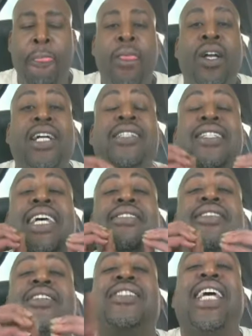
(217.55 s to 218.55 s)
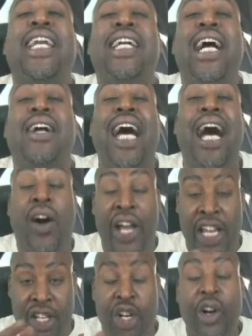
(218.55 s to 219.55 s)
Because, yes, they're saying it out loud
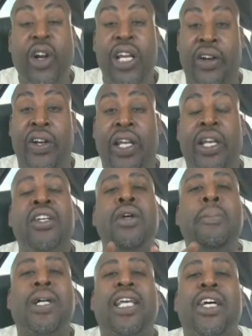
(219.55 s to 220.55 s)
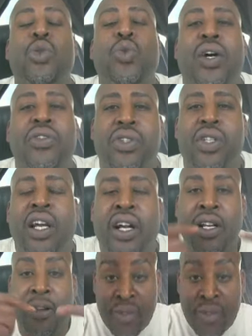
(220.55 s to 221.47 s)
and you're hearing it, but guess who else is hearing it?